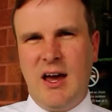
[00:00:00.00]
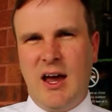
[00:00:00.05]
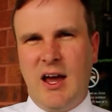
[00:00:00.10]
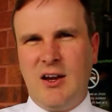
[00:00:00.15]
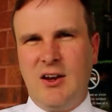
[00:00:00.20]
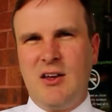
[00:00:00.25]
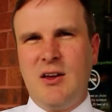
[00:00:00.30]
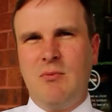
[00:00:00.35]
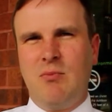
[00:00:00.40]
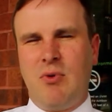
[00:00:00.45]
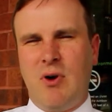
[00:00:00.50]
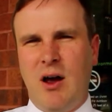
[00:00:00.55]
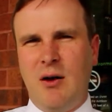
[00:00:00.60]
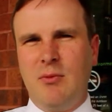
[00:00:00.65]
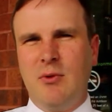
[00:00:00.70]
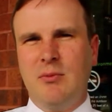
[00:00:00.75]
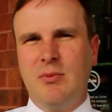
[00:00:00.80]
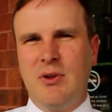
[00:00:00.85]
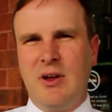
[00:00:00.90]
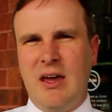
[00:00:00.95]
and you can
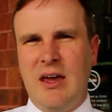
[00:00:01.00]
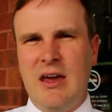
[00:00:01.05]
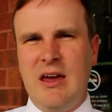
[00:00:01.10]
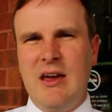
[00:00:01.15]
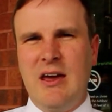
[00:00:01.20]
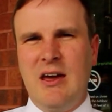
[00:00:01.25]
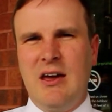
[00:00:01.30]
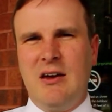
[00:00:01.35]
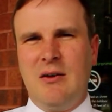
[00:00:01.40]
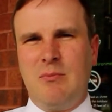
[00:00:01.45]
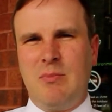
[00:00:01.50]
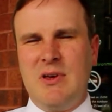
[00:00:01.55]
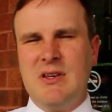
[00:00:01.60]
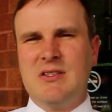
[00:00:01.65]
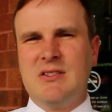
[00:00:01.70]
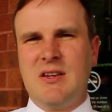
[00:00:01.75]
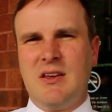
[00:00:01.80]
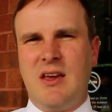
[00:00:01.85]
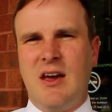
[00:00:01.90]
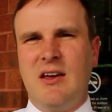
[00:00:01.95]
probably
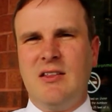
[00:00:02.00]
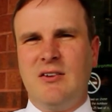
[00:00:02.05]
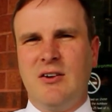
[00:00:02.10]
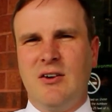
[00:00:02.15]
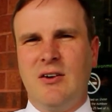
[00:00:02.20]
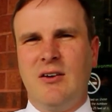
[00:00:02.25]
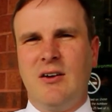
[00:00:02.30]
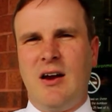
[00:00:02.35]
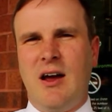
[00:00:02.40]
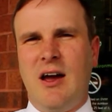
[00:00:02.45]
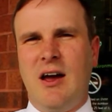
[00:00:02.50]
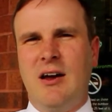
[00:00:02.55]
piece together